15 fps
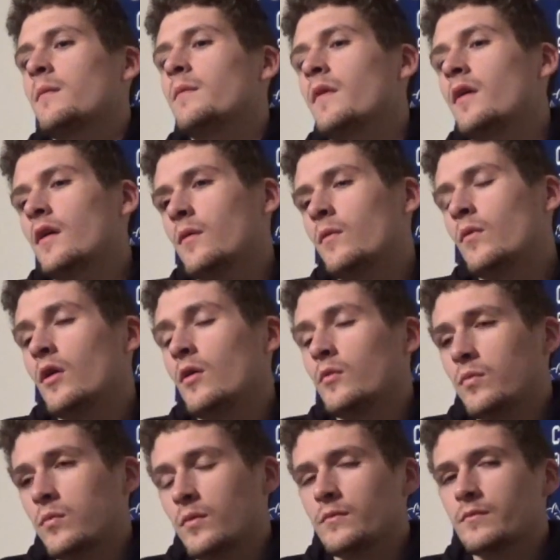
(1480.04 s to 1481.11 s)

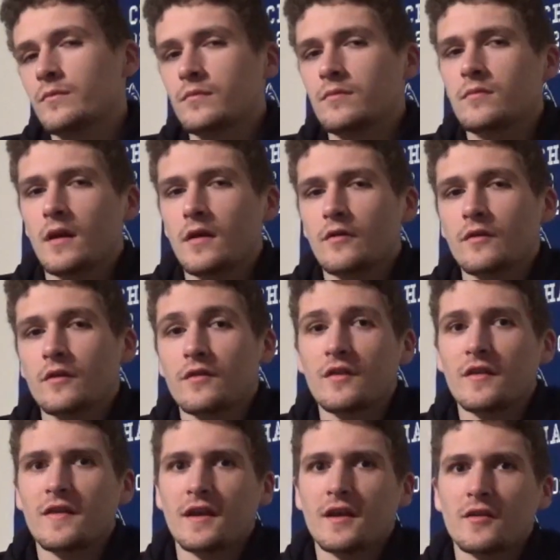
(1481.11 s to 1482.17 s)
I shouldn't have
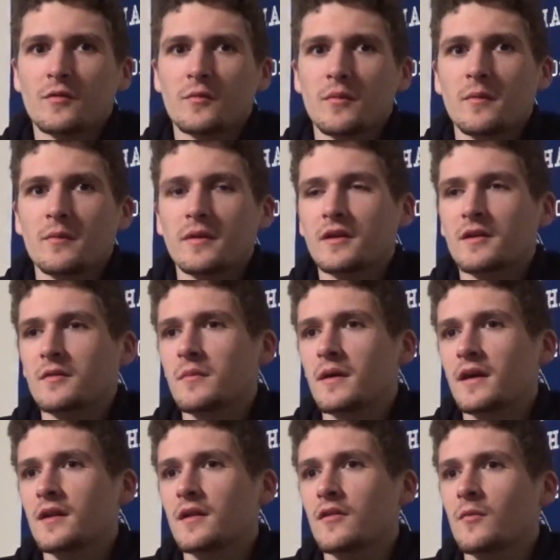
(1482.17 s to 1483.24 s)
said that because we're probably going to
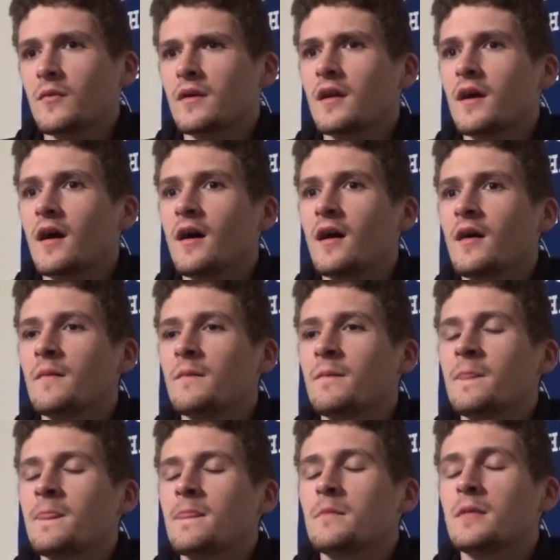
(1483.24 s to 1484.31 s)
make another one.
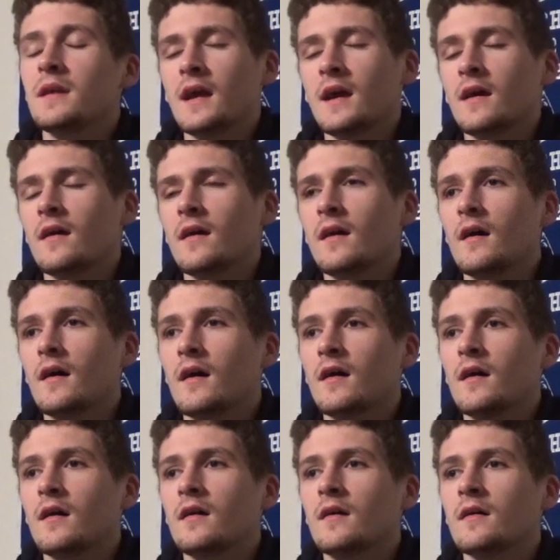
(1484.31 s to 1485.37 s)
But yeah,
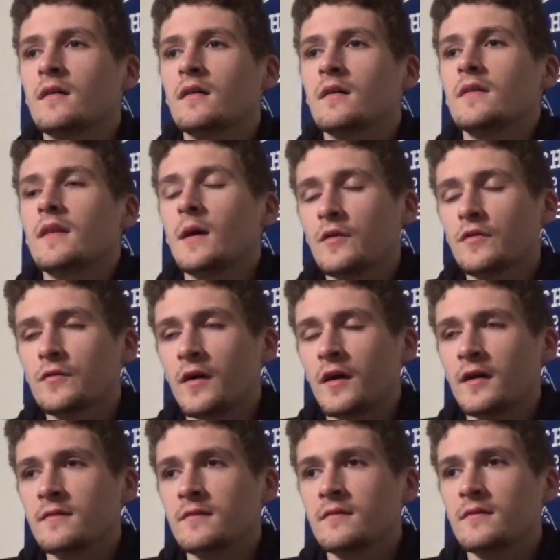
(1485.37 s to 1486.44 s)
that was
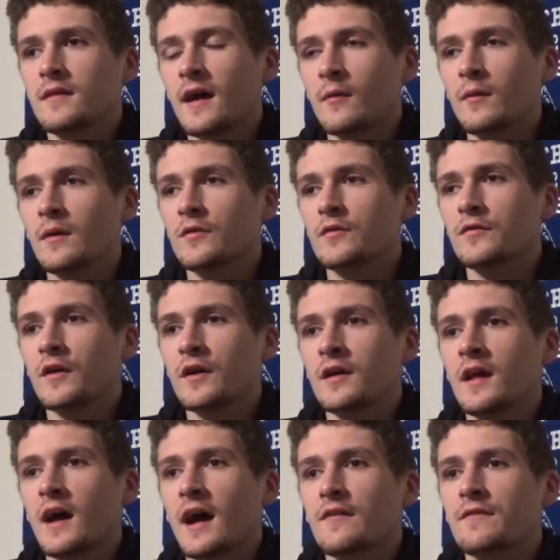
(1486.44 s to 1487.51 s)
fun. Nightwing was
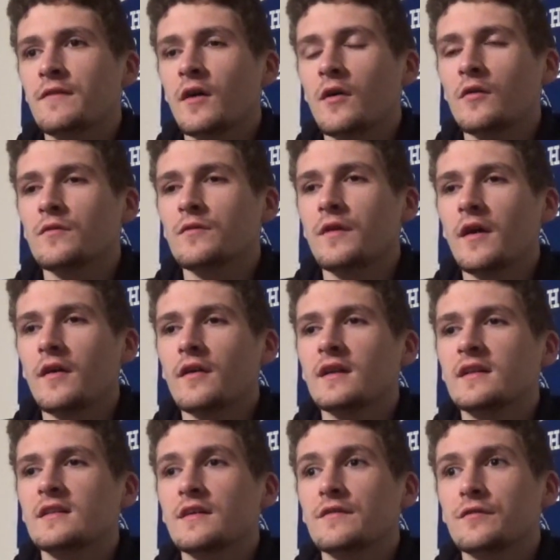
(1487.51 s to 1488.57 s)
fun. I felt very
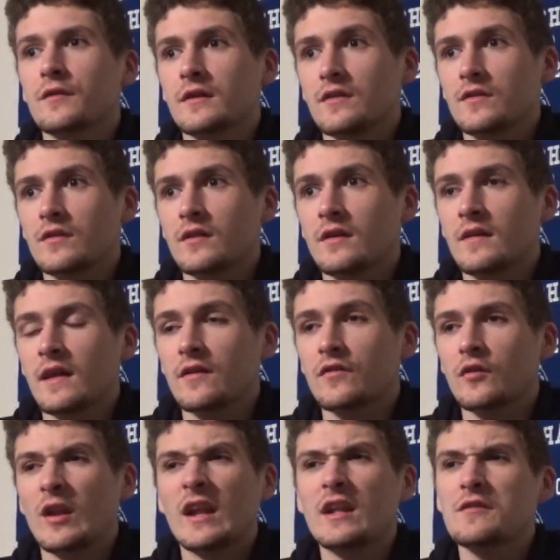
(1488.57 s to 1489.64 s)
different in that
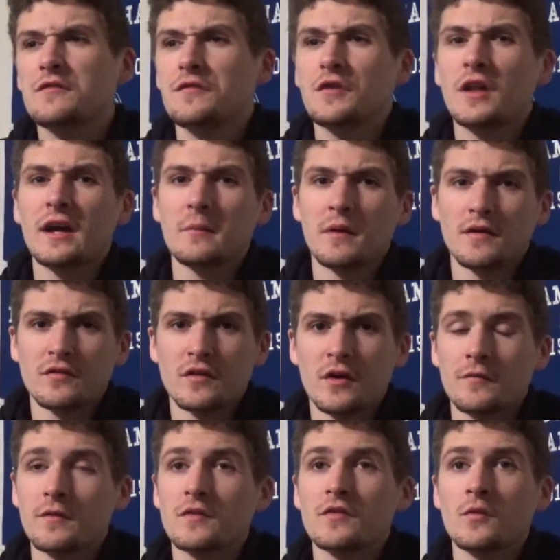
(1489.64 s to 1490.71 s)
suit. I didn't feel like
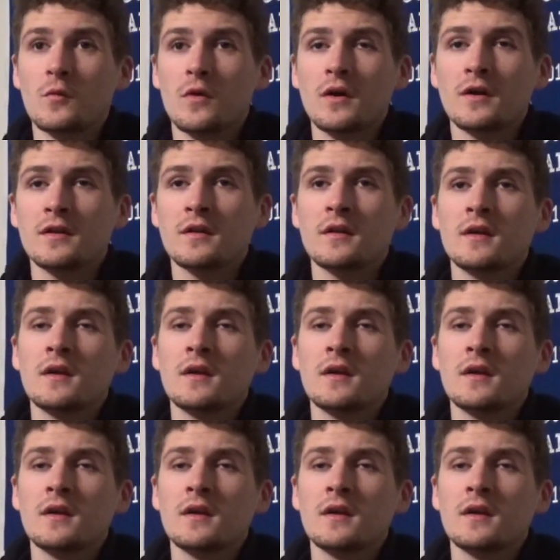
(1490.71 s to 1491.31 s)
myself. It's the one